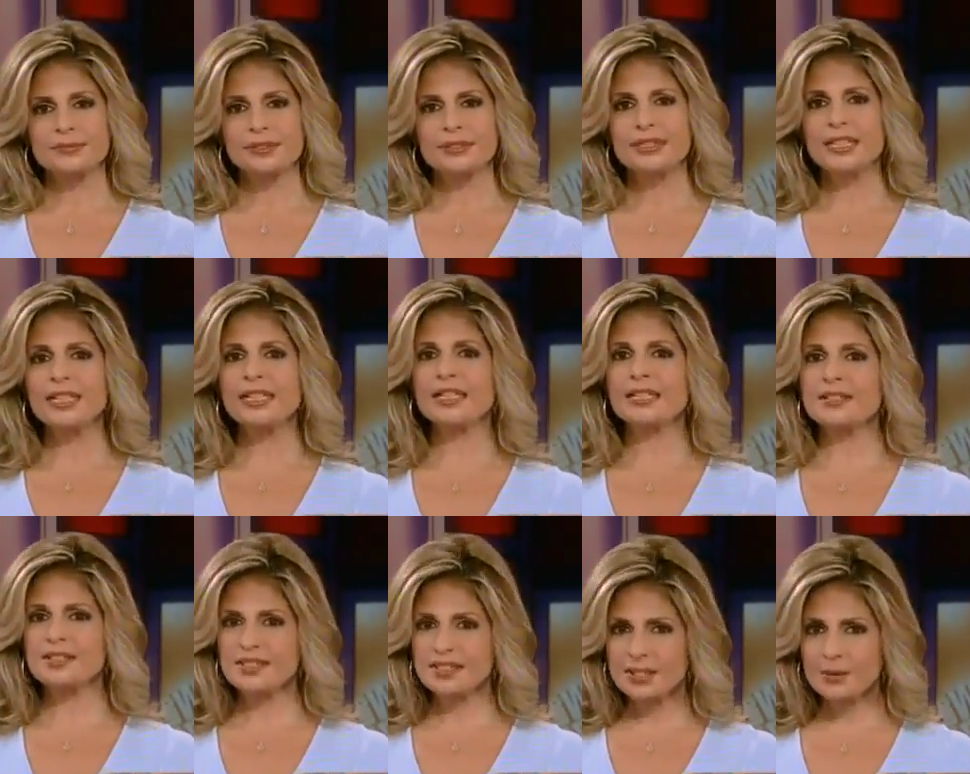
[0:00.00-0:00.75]
Now, you
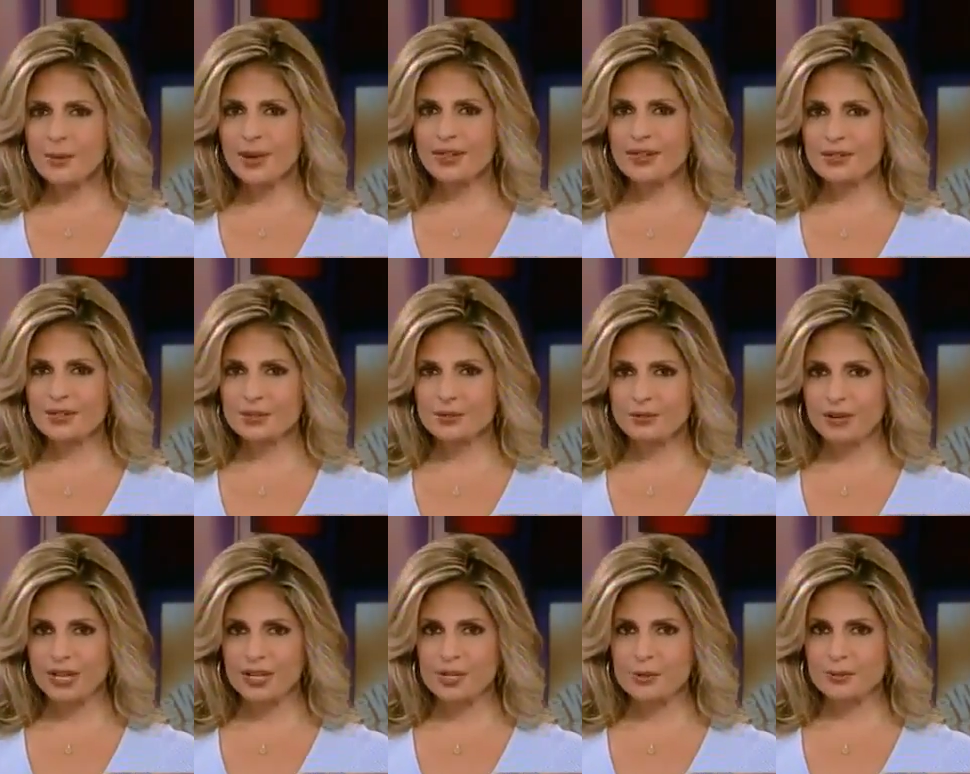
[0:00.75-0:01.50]
can see why this
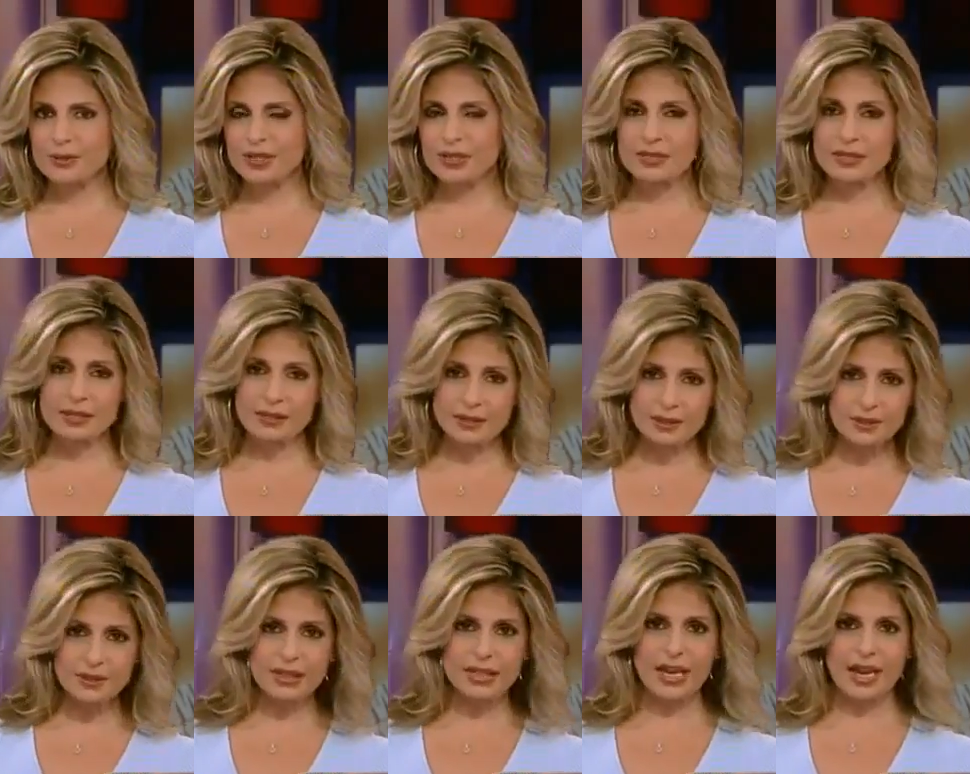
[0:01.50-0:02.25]
arrangement is
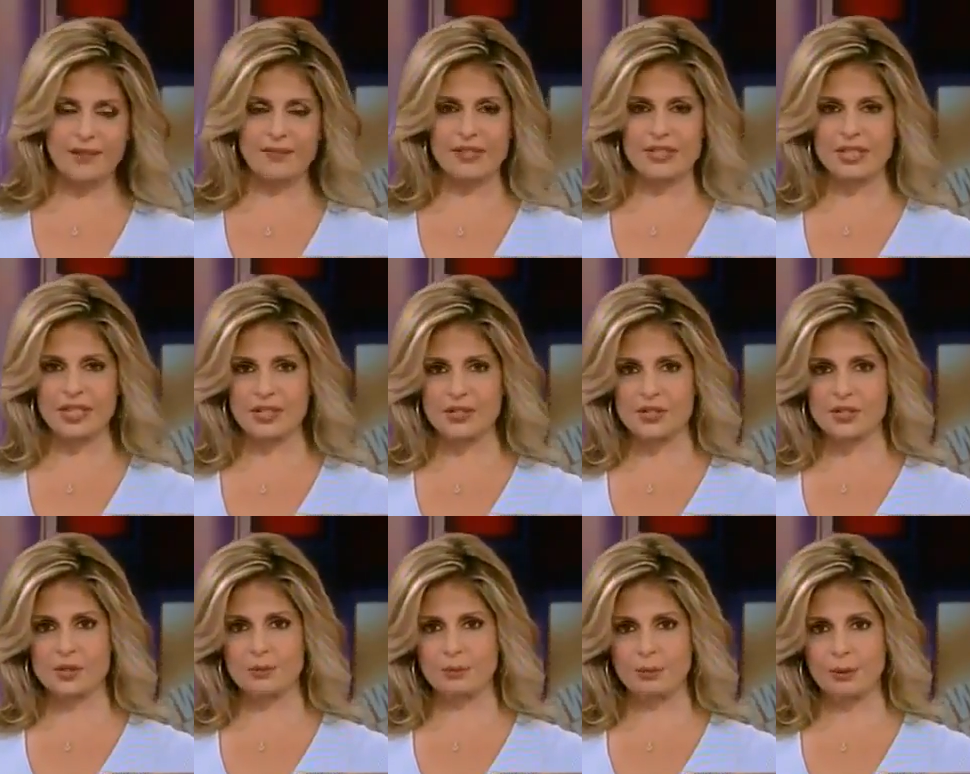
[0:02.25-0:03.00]
clearly
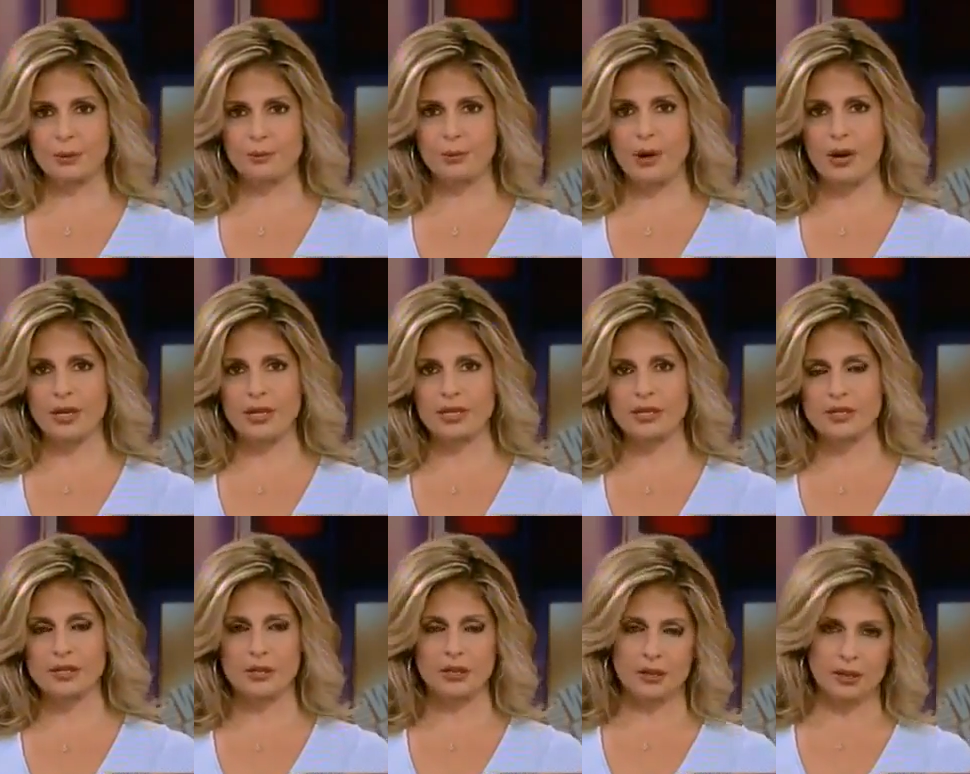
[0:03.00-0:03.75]
advantageous to both
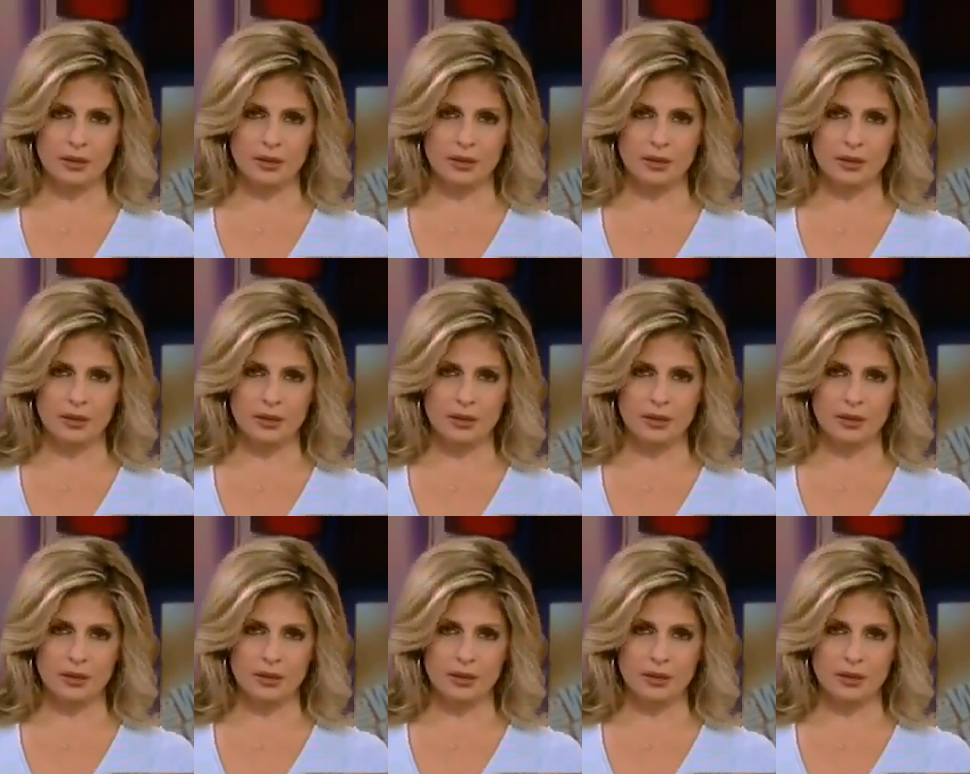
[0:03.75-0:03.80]
parties.